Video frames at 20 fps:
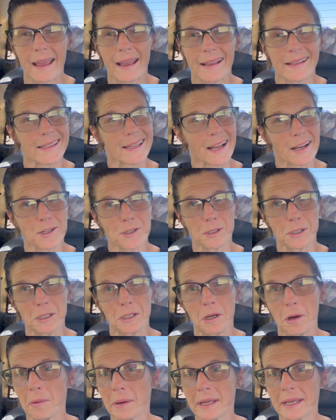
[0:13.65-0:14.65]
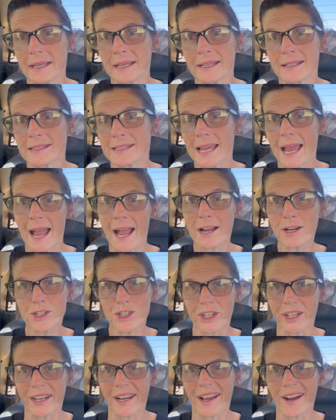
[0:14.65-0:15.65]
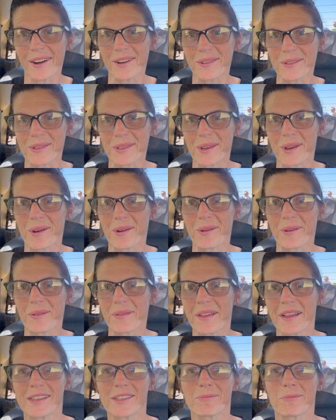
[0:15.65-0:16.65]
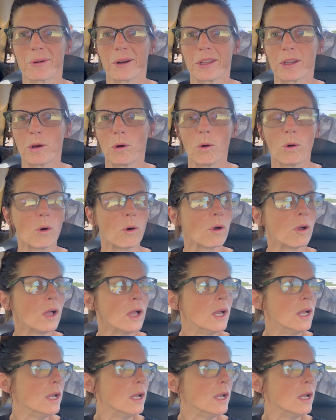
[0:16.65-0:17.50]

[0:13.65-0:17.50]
it's actually going into action now. So that's pretty cool.